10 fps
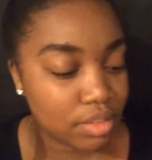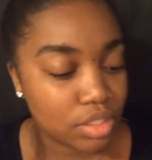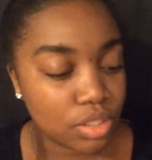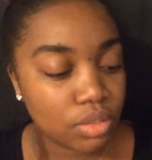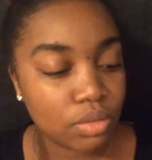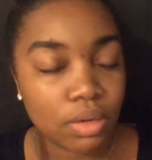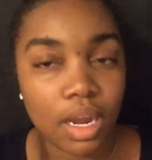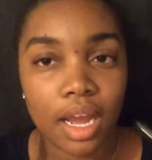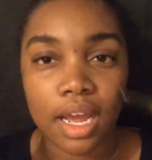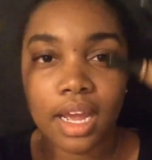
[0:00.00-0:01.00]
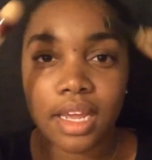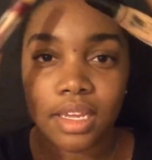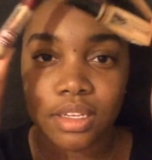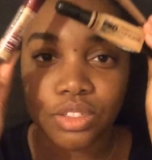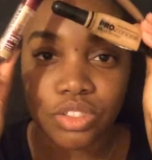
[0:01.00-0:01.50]
so I
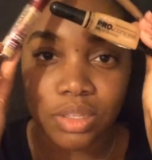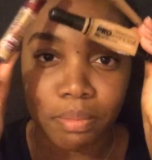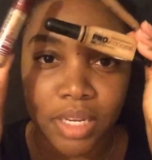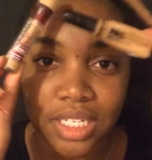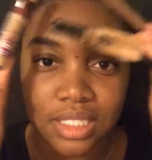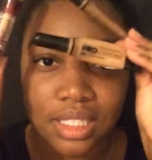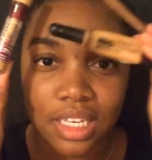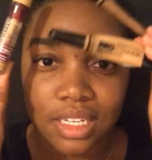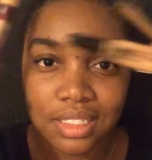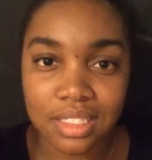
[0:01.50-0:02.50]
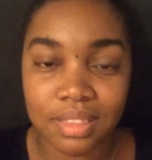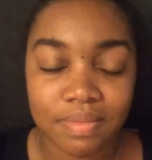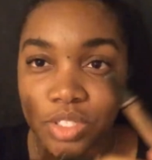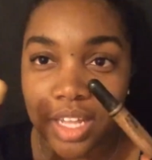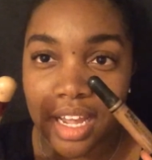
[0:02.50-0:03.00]
usually mix these
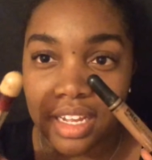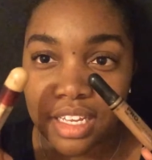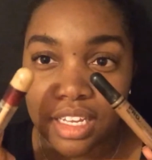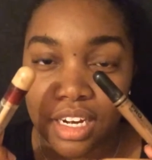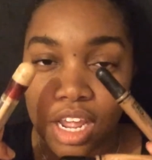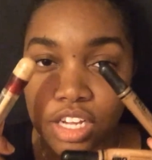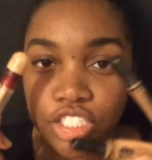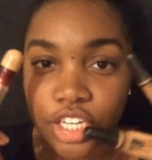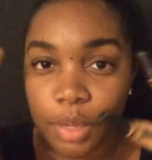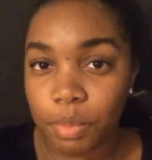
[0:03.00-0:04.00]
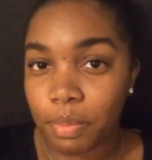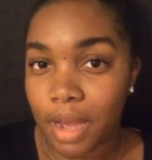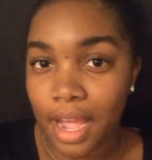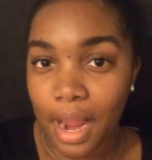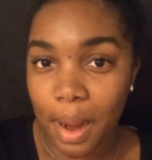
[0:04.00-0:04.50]
so that I can shape
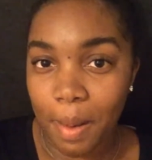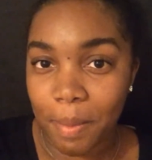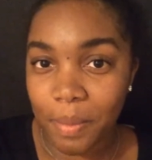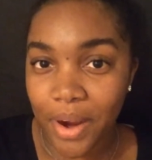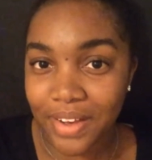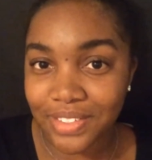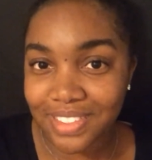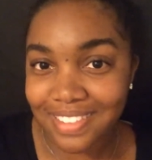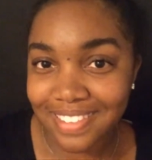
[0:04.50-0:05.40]
my brows.